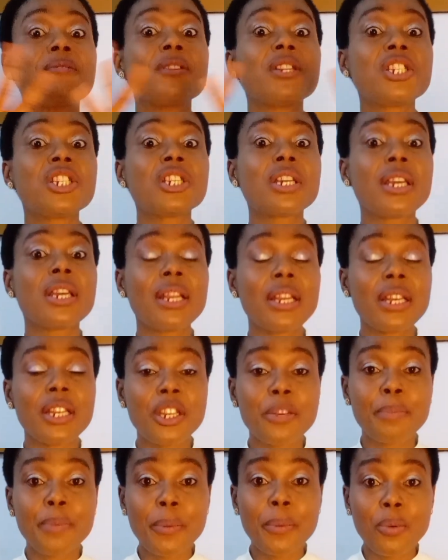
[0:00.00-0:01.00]
finished healing
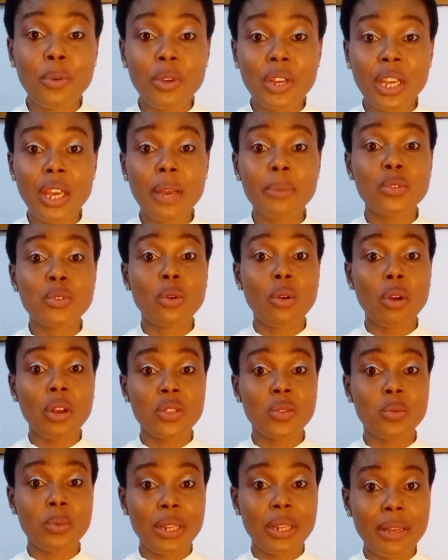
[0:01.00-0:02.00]
the people he came to
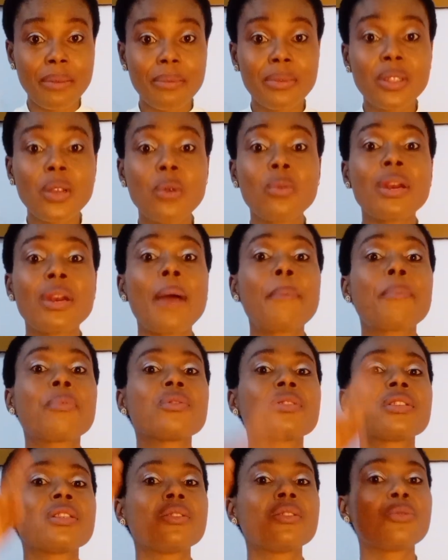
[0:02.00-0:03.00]
court with him, they will now
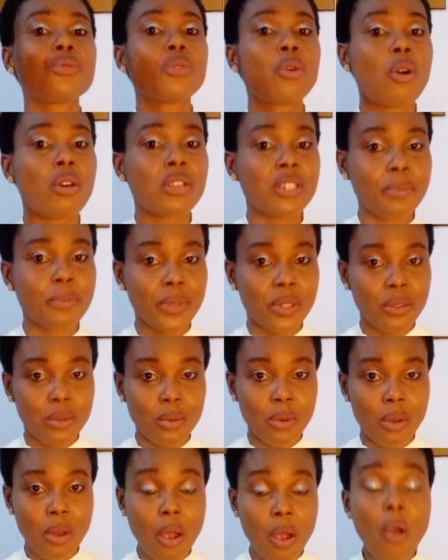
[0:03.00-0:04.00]
proceed to the
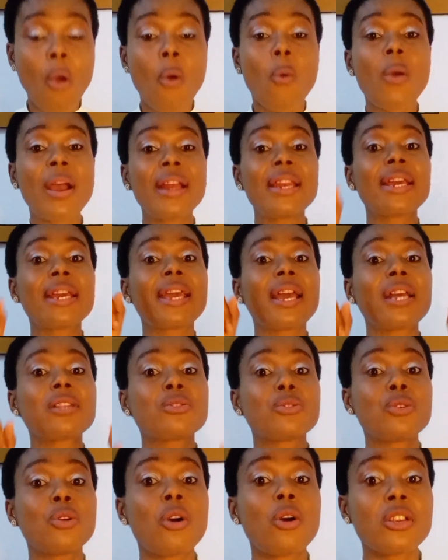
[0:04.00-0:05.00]
hospital. When they get
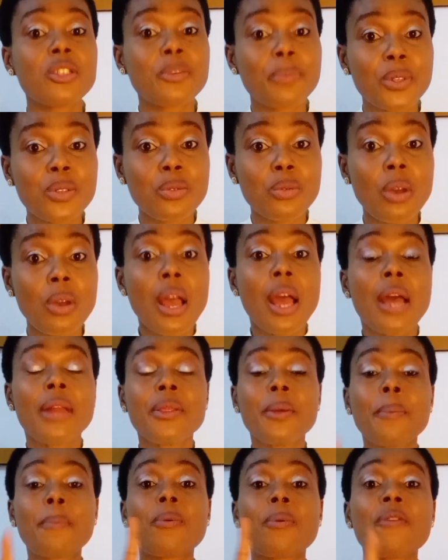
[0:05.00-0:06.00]
to the hospital,
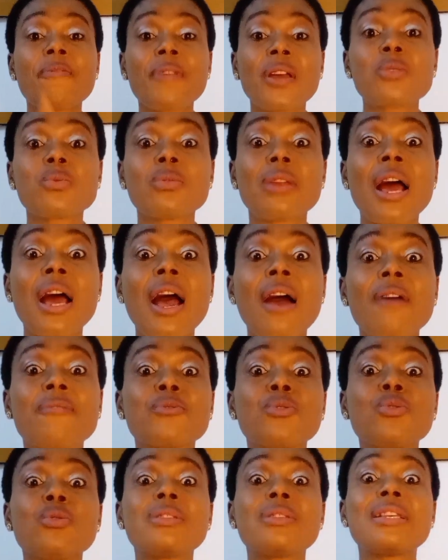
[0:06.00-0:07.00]
the prophet will now have
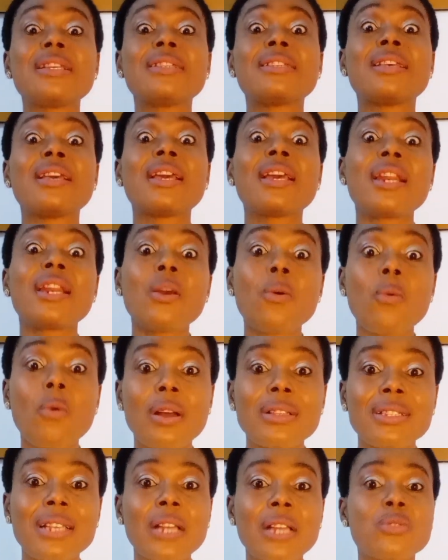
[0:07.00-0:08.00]
to use his healing
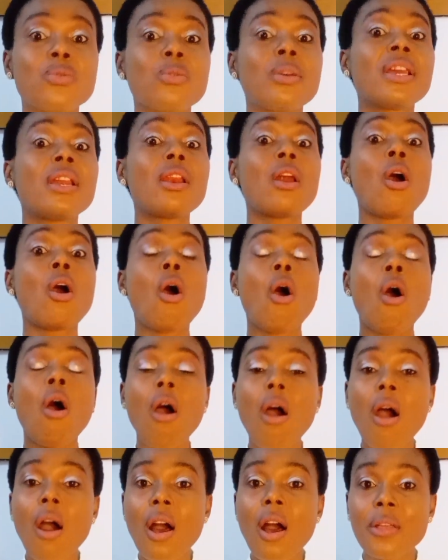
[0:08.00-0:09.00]
water to heal
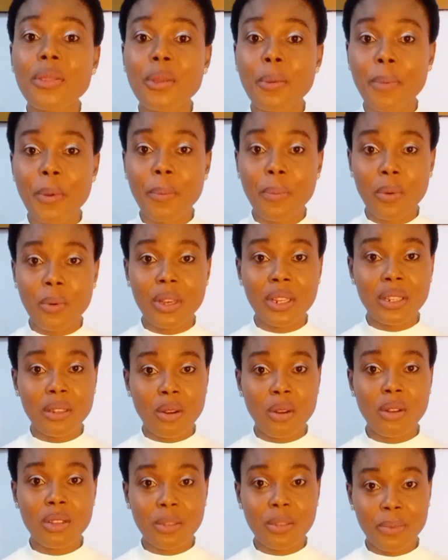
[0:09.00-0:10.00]
all the people in the
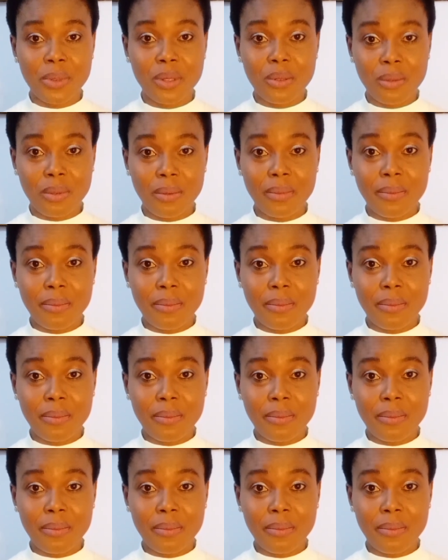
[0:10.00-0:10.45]
hospital.